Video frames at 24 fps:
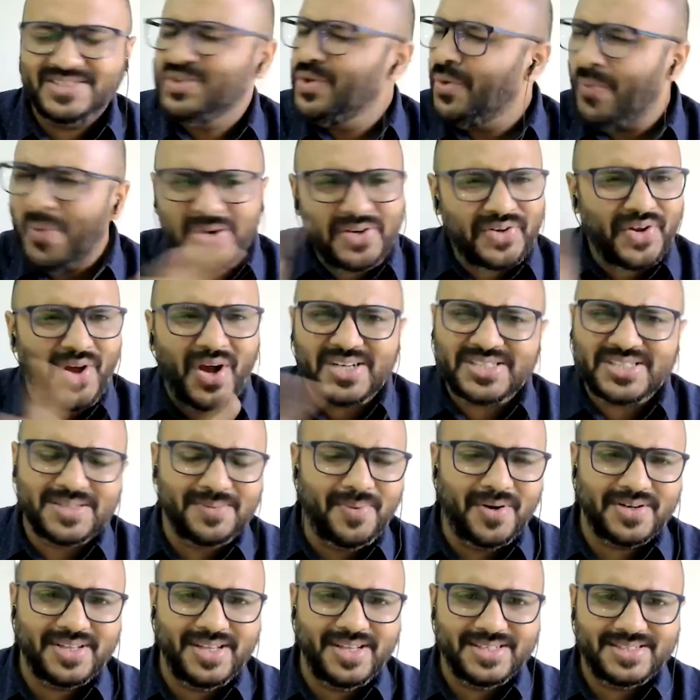No one talks
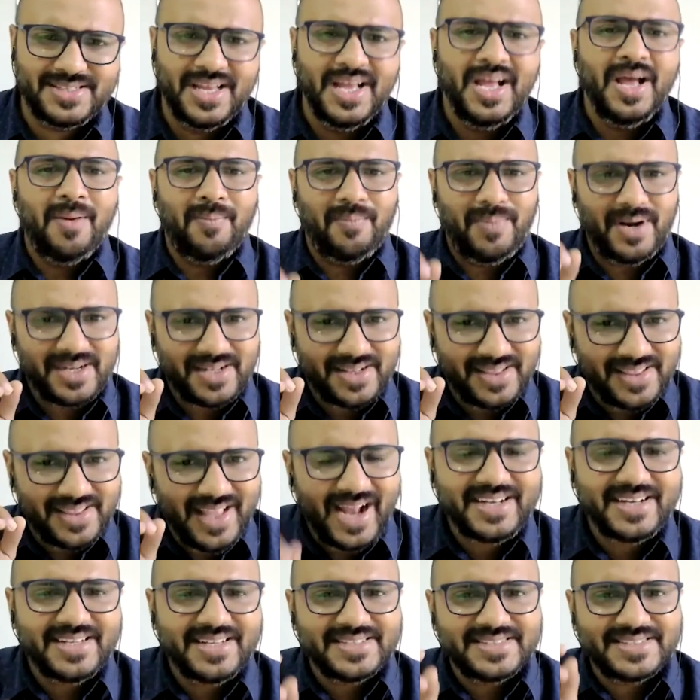about this, but
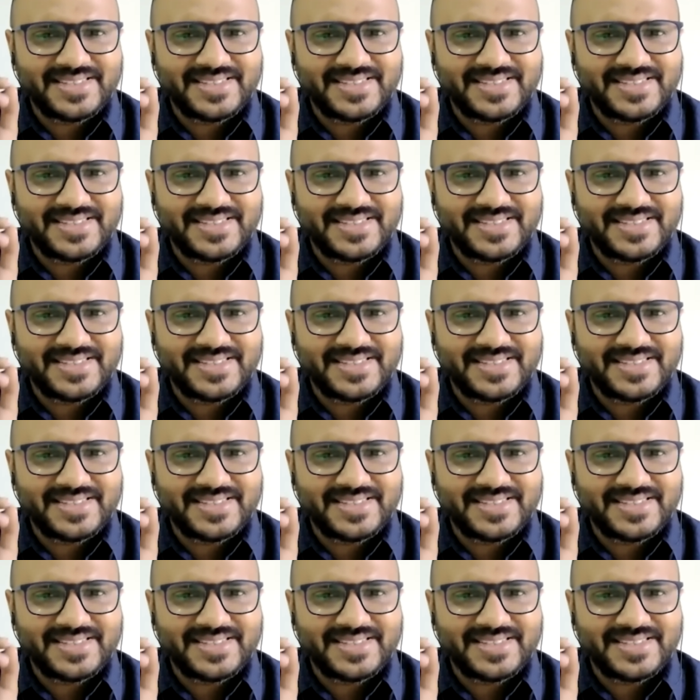that